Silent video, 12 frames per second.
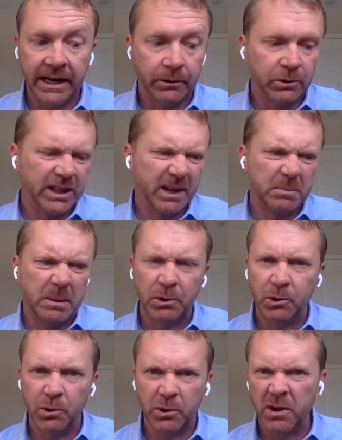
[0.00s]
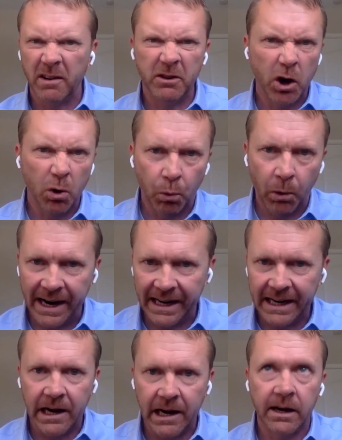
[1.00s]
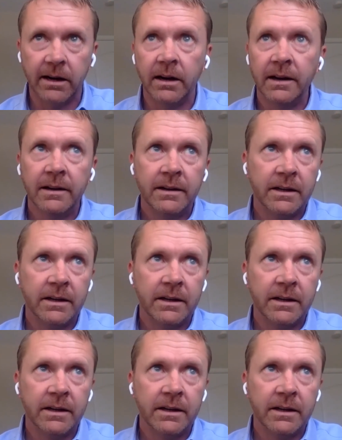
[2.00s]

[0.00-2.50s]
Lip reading: And it was like people who you have no rank on,